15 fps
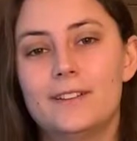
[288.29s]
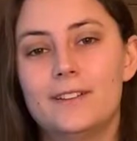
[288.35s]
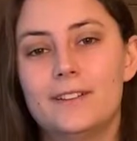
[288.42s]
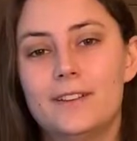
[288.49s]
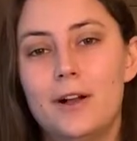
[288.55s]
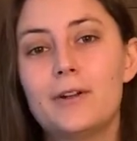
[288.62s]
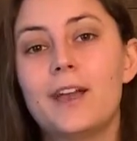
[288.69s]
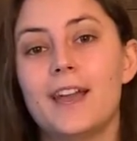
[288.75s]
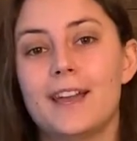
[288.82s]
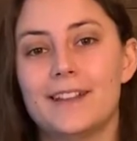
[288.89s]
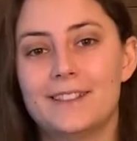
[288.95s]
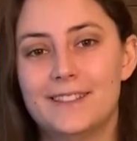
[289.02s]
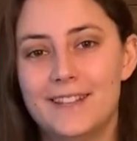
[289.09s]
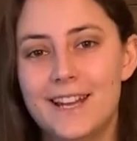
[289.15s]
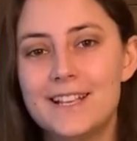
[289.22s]
Okay.
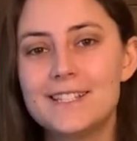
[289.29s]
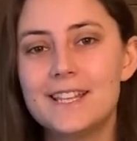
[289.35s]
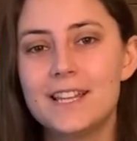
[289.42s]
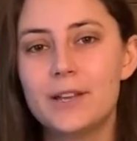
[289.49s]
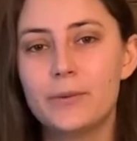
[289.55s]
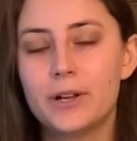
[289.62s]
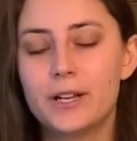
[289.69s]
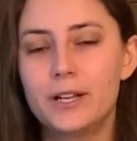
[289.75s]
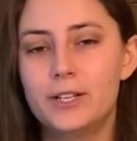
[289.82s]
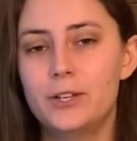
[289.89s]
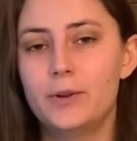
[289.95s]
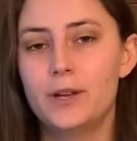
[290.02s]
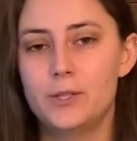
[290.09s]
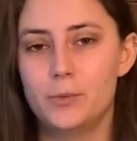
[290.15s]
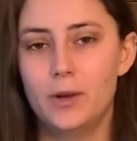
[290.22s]
The next thing that we're going to do
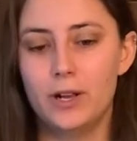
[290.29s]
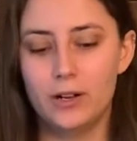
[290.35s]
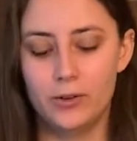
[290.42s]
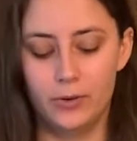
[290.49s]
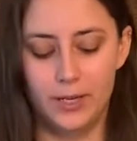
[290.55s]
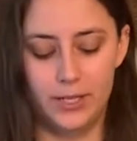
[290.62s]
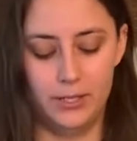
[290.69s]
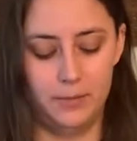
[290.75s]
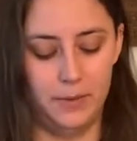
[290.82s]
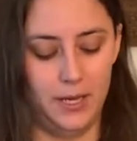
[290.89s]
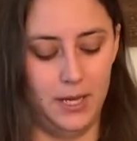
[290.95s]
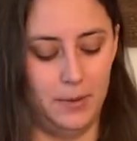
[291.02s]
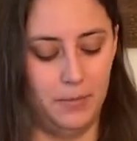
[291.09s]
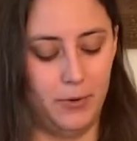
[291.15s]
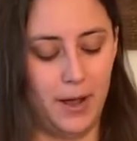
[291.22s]
is we are going to
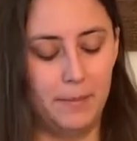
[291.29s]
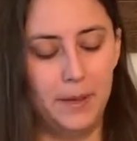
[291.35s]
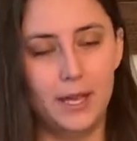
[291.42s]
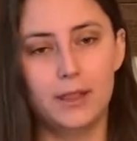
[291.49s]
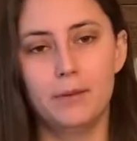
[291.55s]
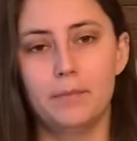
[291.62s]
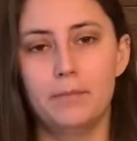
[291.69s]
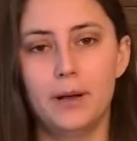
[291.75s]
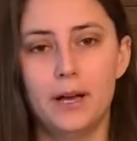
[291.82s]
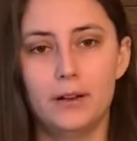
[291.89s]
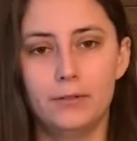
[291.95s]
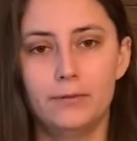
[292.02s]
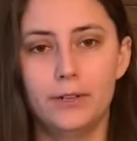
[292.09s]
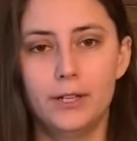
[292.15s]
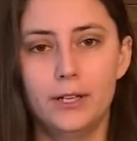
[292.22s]
be prepping the bottle
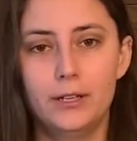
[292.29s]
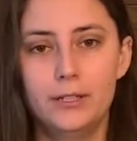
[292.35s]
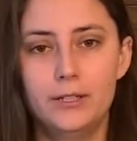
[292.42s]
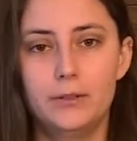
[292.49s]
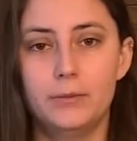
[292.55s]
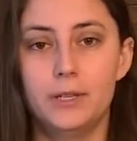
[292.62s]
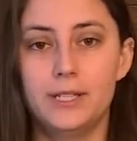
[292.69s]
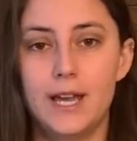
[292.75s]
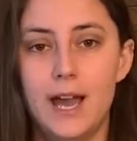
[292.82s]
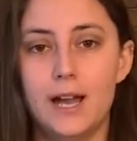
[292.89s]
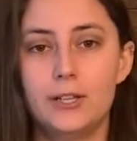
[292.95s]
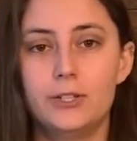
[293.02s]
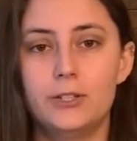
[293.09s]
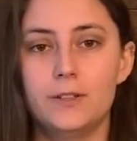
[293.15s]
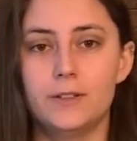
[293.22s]
filler to
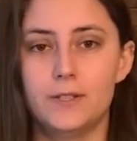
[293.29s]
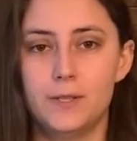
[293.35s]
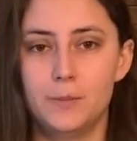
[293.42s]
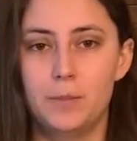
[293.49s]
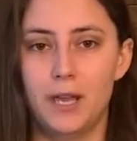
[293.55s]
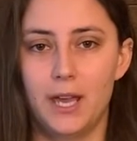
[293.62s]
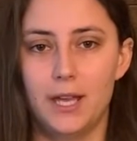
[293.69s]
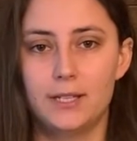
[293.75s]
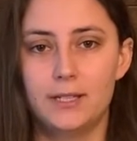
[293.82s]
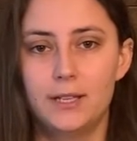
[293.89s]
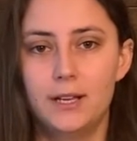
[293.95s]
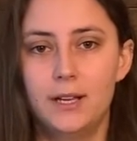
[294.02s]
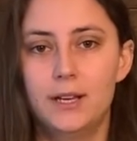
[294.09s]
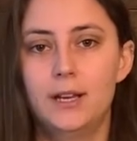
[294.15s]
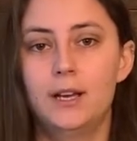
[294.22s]
attach to the spigot
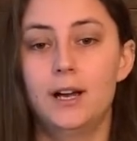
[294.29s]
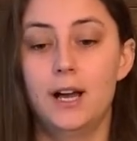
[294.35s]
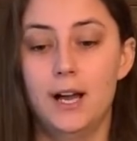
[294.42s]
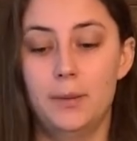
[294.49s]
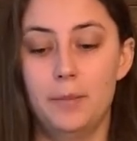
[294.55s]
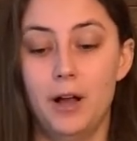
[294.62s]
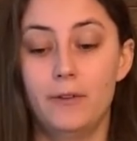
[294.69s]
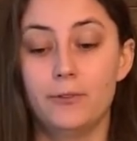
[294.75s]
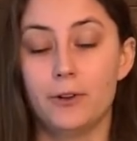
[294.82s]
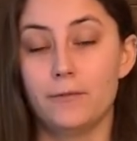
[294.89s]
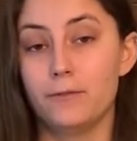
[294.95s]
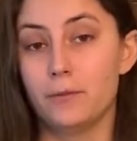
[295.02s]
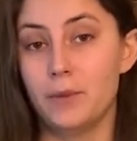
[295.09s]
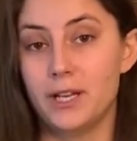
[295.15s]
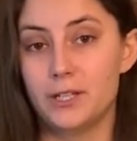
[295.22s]
of your
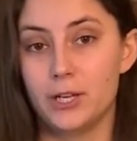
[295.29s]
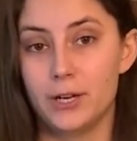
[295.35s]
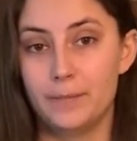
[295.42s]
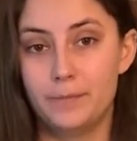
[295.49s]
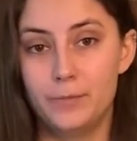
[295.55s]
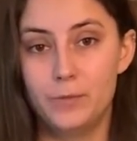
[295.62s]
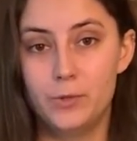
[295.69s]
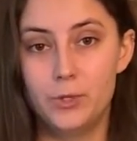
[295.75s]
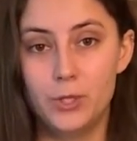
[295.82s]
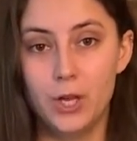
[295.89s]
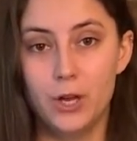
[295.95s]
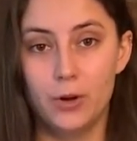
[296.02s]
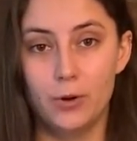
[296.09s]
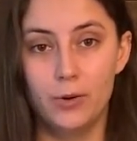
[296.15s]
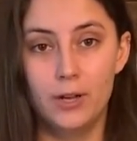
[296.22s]
fermenter.
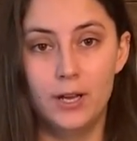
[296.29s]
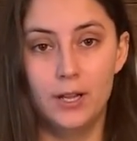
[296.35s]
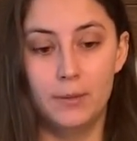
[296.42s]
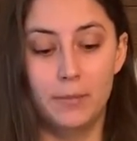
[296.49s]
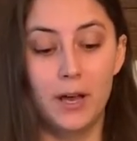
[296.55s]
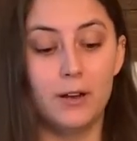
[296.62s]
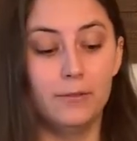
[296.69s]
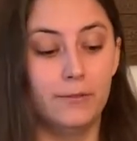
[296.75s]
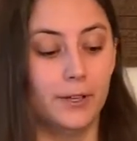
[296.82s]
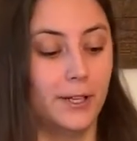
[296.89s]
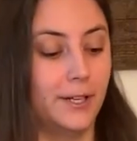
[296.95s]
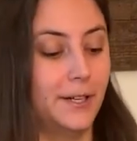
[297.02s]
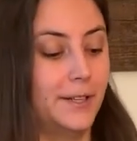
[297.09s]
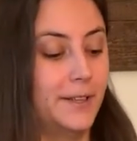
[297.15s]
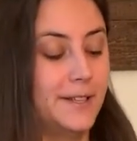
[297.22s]
So Bottle
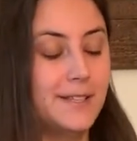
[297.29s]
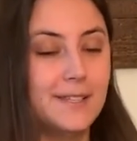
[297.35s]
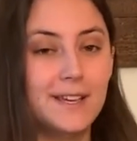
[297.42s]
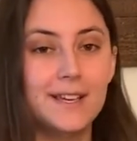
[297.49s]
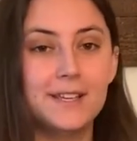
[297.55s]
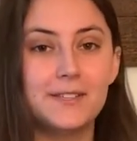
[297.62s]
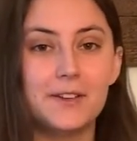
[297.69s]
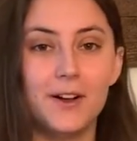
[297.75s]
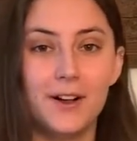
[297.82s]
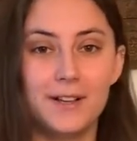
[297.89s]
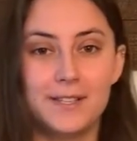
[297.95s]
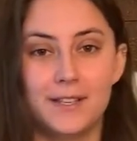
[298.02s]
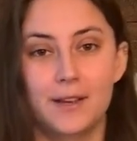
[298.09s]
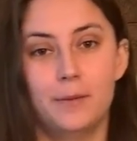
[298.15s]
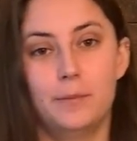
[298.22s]
filler. This thing is
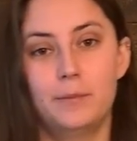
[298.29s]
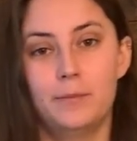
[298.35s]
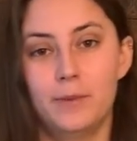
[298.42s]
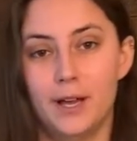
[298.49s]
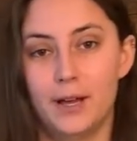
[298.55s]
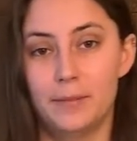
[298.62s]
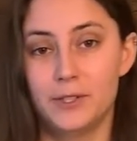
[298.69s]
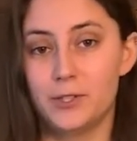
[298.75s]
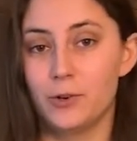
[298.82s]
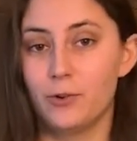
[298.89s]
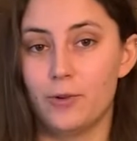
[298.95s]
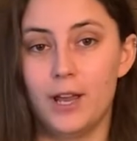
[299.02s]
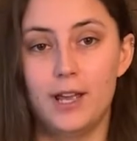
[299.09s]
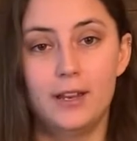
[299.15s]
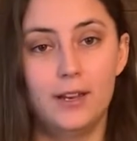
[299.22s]
awesome. It's a
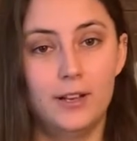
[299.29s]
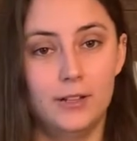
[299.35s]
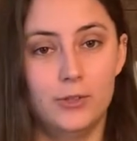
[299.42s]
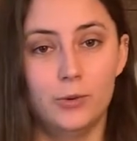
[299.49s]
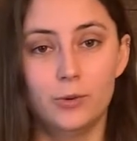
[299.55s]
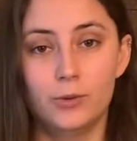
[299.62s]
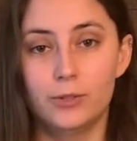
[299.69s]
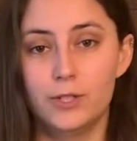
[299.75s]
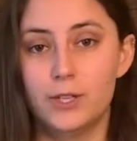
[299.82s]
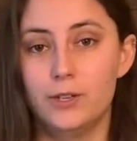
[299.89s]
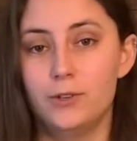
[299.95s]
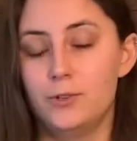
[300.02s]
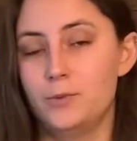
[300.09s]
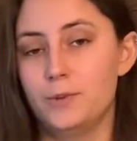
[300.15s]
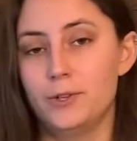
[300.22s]
great tool to
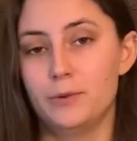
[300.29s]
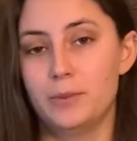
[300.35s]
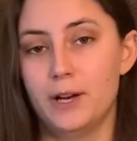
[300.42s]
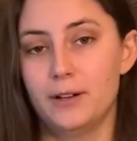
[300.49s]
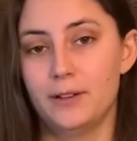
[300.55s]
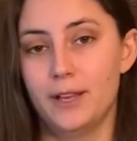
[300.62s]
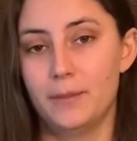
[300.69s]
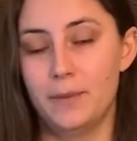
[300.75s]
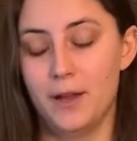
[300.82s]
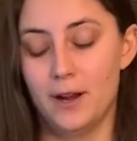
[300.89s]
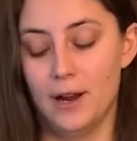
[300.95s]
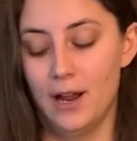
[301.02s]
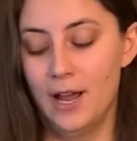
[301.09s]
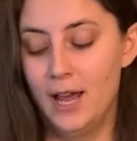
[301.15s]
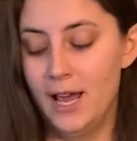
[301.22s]
use when you're bottling
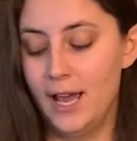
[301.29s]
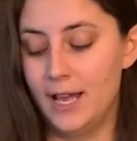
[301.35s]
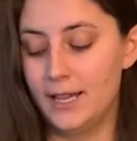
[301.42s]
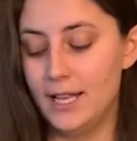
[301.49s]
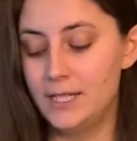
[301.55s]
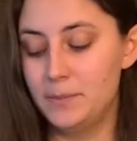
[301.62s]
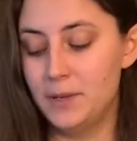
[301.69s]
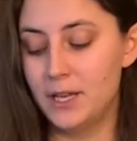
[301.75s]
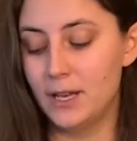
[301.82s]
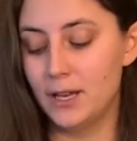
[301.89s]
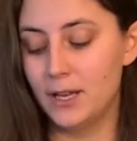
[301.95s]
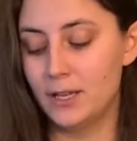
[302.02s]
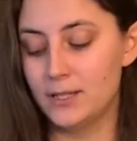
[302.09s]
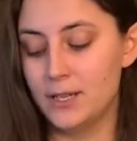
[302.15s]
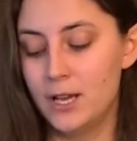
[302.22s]
beer, and that's
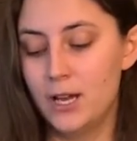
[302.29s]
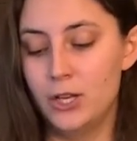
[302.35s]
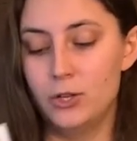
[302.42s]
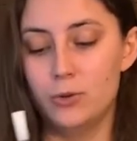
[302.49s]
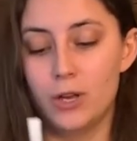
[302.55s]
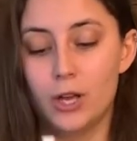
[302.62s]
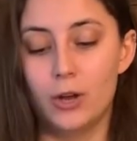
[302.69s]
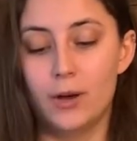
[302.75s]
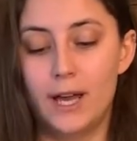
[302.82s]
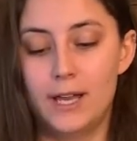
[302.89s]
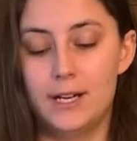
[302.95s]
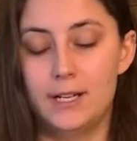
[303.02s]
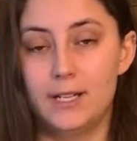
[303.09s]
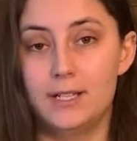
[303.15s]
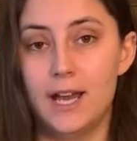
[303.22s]
because you can go ahead
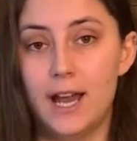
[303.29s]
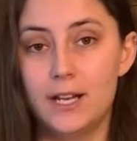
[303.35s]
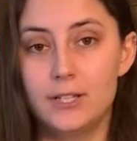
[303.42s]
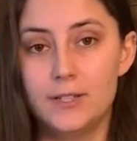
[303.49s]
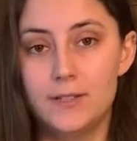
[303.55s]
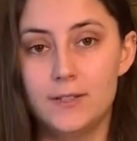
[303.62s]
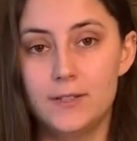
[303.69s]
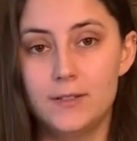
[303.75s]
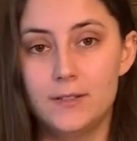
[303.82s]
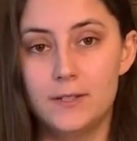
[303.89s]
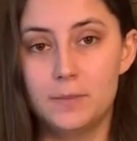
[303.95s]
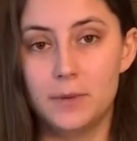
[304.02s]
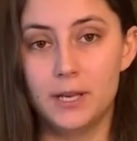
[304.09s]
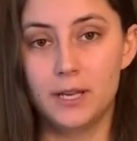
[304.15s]
and attach this to the spigot